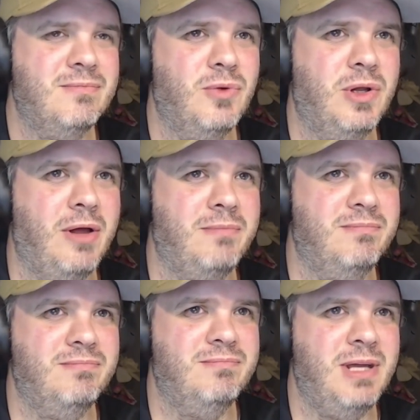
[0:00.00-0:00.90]
we're like,
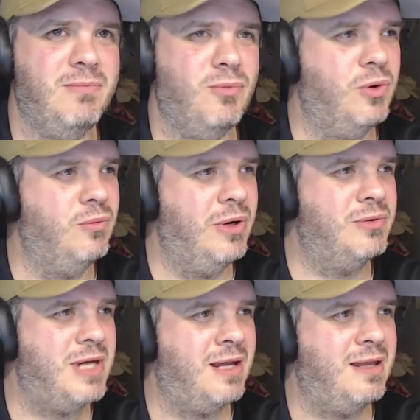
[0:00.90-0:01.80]
yep,
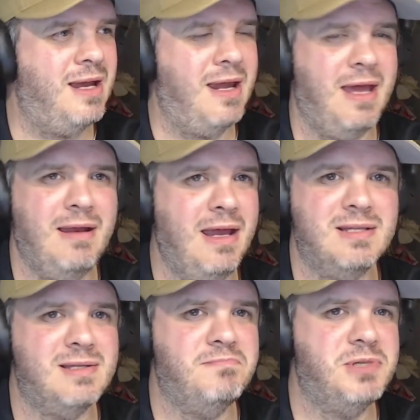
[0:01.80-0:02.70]
we'll take that, and
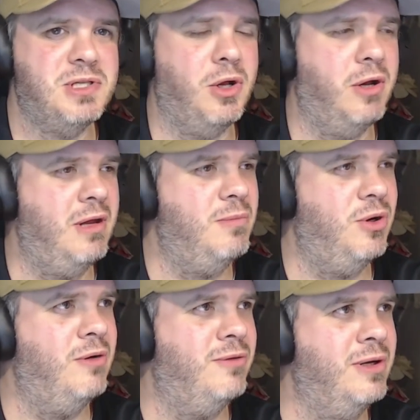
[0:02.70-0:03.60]
he's slotted in
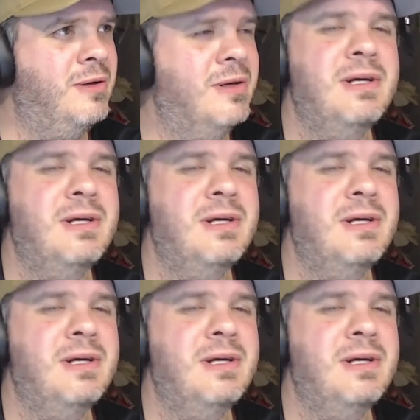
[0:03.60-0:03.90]
beautifully.